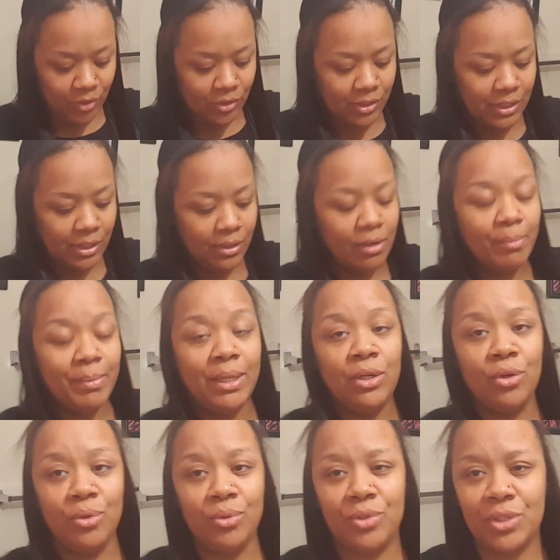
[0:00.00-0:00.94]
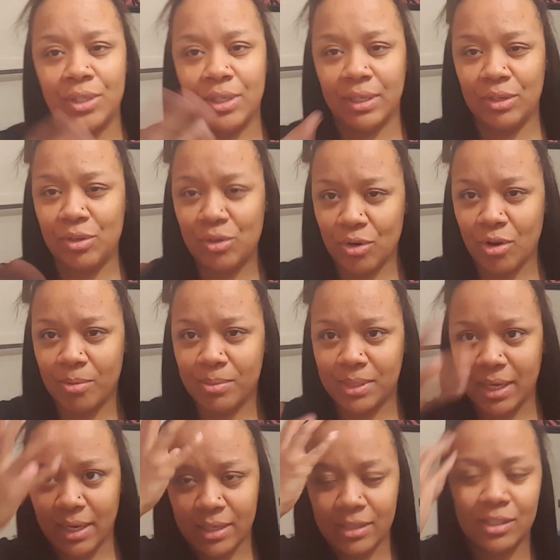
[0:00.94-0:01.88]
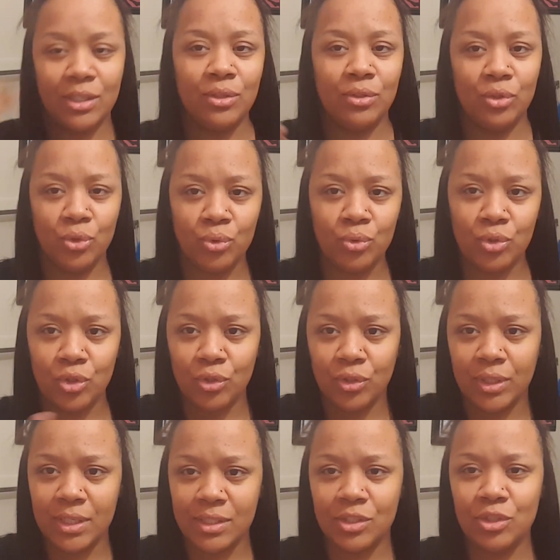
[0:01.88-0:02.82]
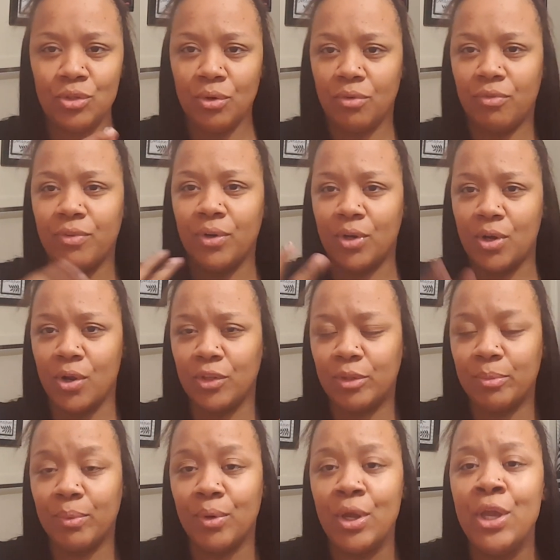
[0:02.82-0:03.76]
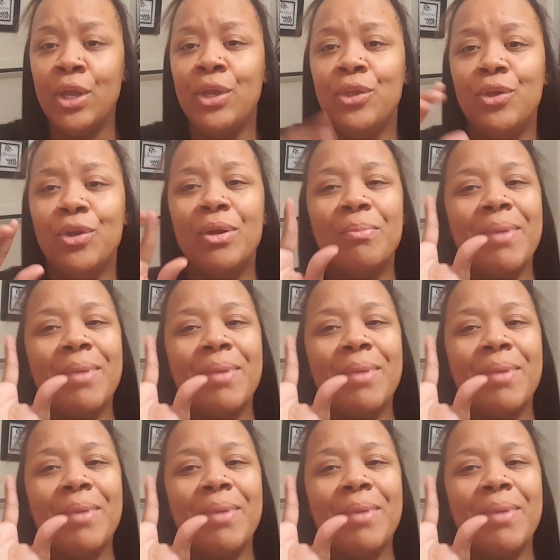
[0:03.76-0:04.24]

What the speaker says: still going to be new to the, you know what I'm saying, still new to this, you don't feel comfortable, you